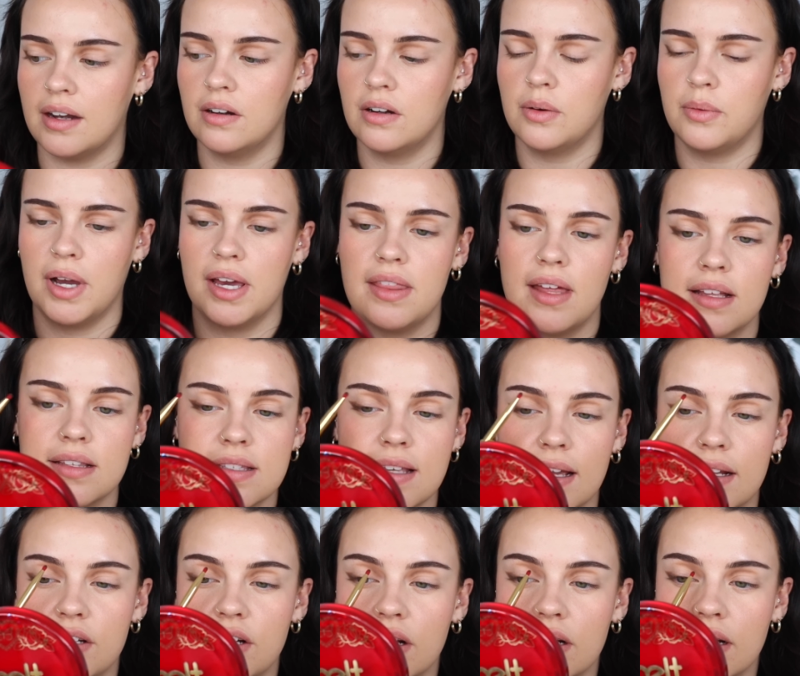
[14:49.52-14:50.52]
I don't know why that
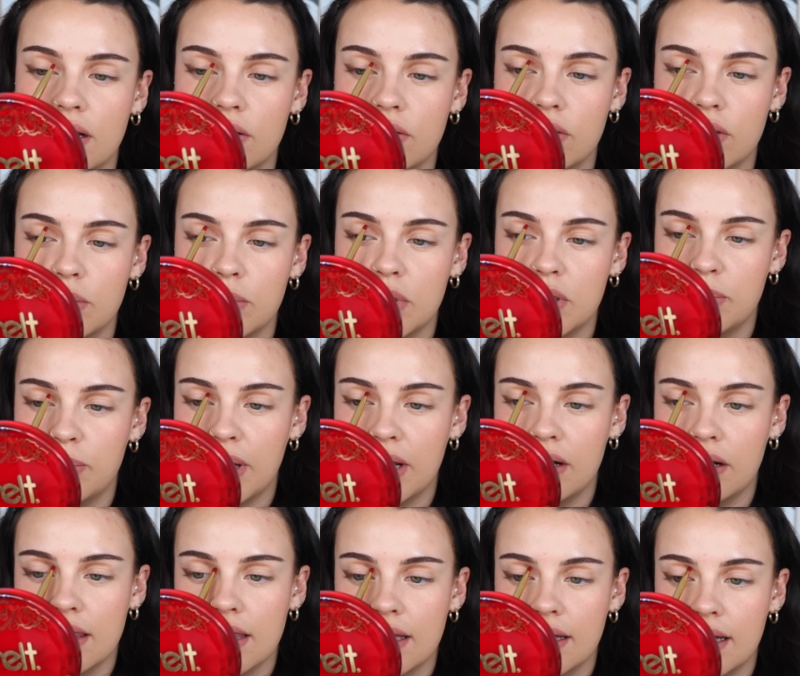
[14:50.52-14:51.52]
side turned out so much
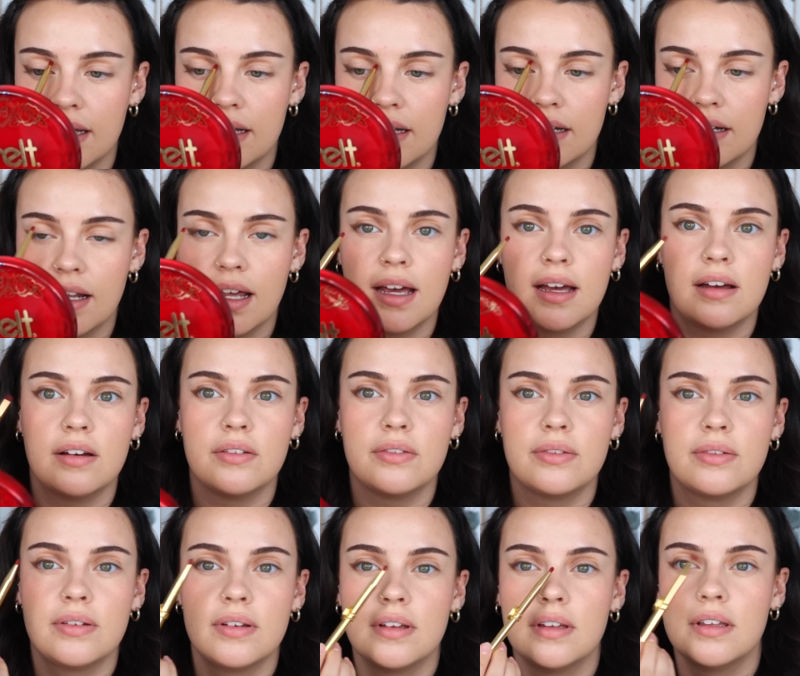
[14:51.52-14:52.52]
better. I think I didn't have
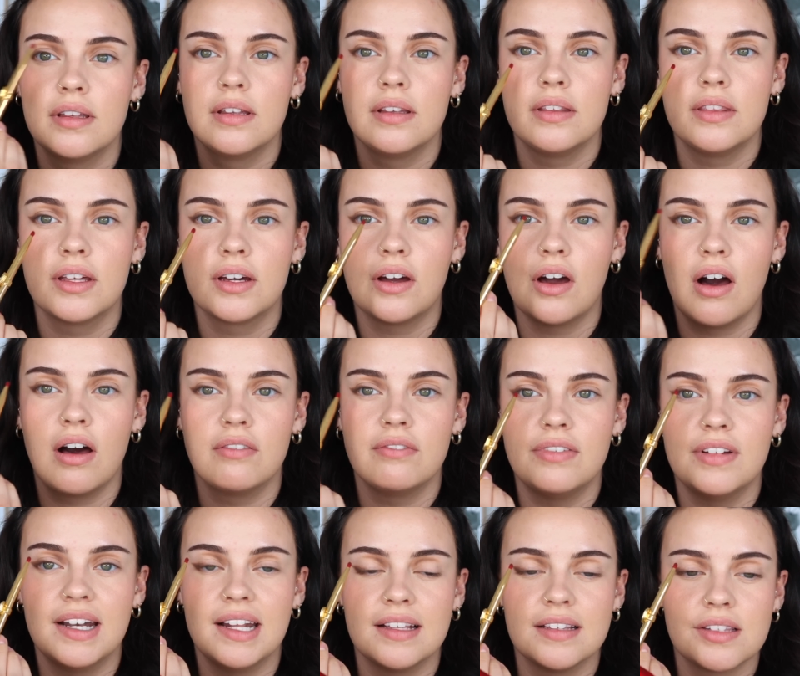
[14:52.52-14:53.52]
the
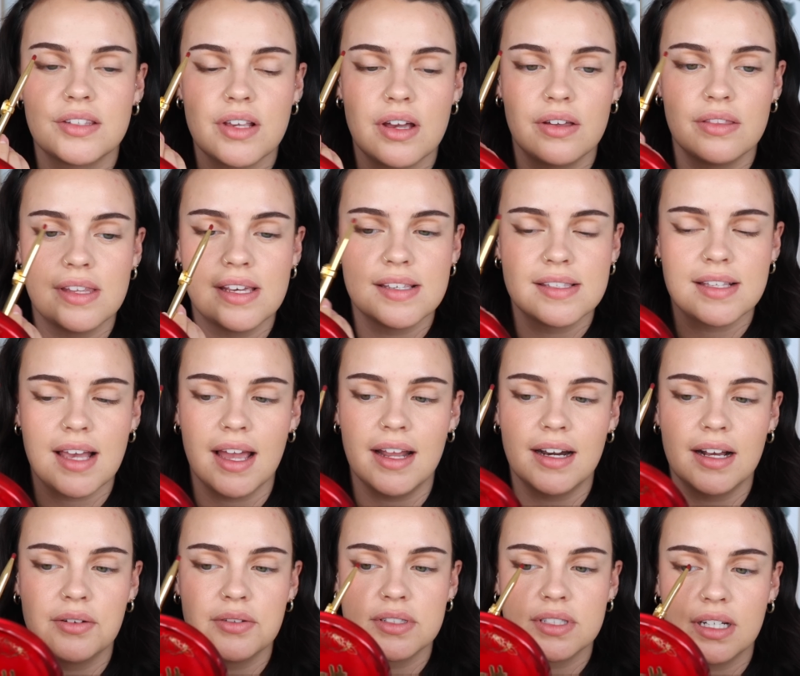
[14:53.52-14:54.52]
confidence on this
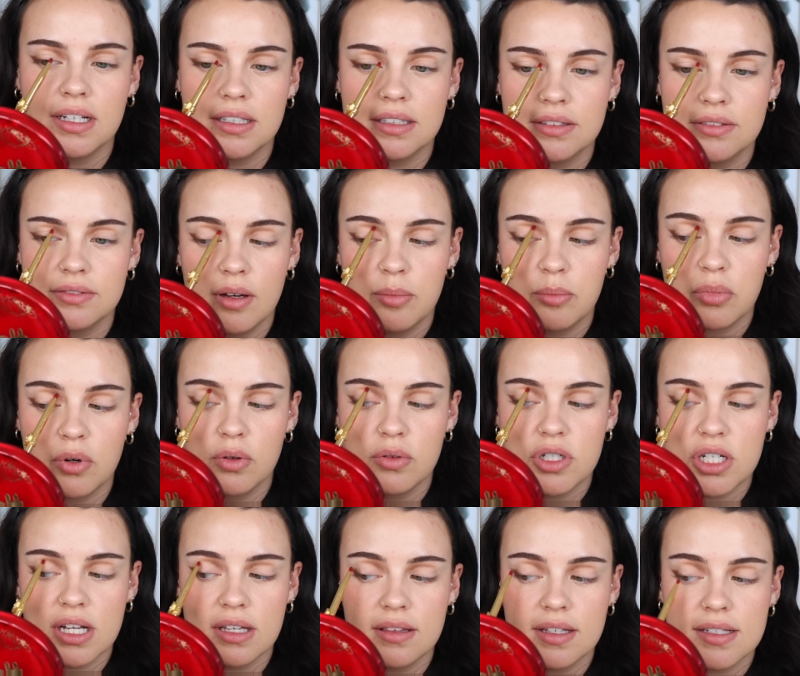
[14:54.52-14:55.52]
side. I was kind of
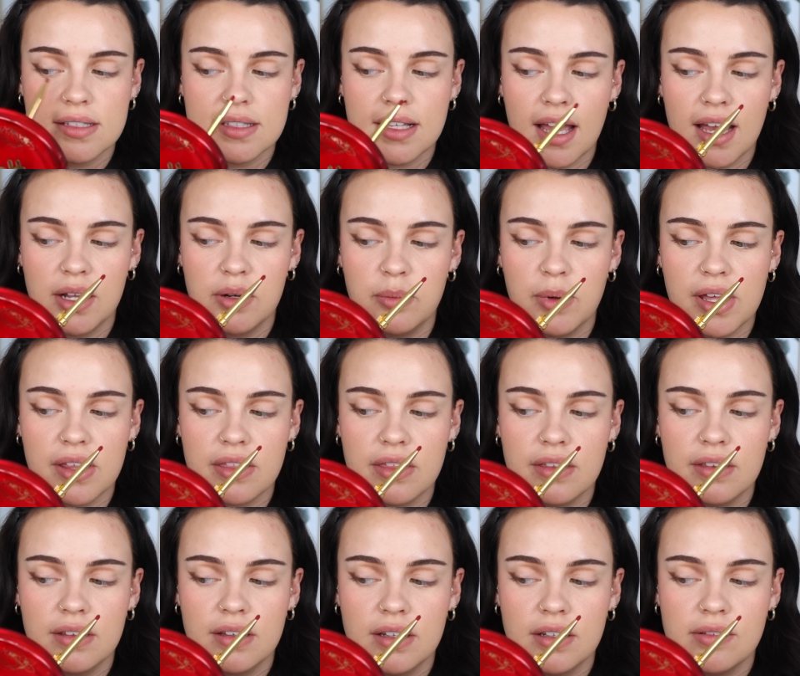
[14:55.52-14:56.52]
approaching this side with
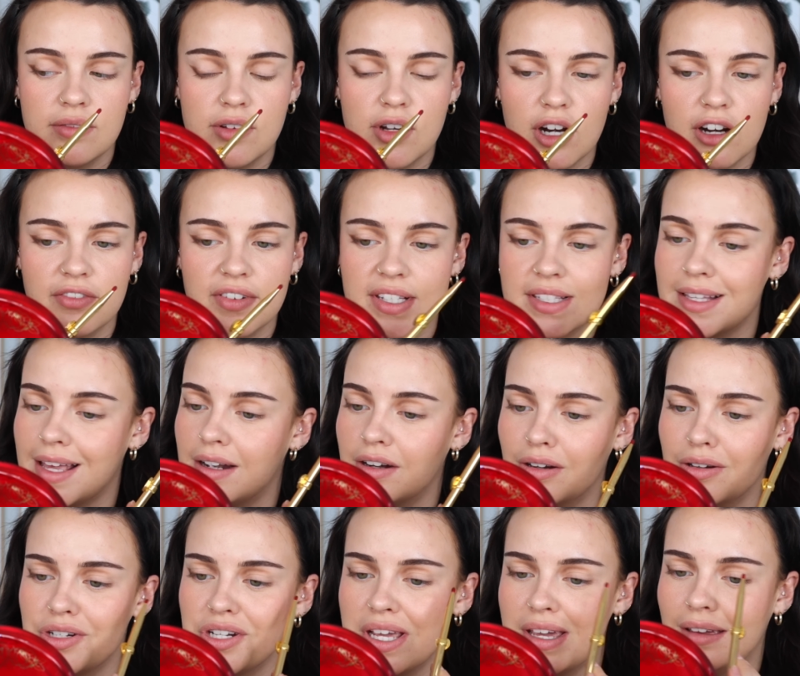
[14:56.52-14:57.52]
nervous
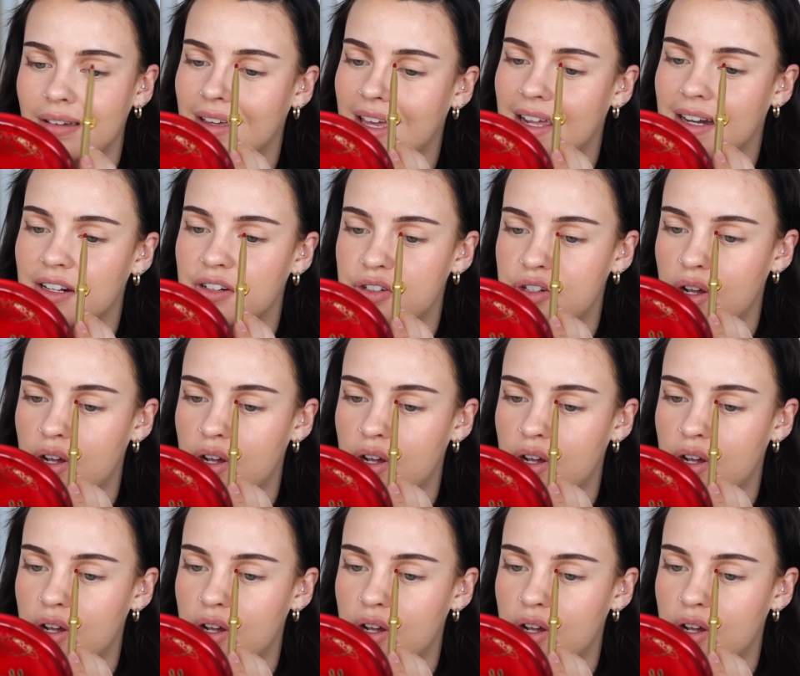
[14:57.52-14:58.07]
energy and it